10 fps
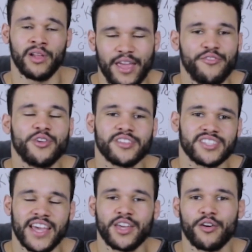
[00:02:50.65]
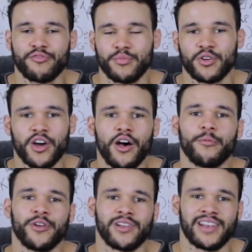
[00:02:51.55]
If you can take off from your
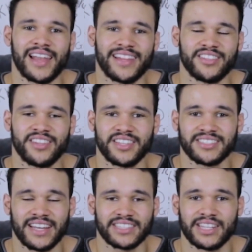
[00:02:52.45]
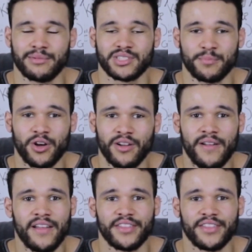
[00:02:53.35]
cartwheel and land in the exact same spot,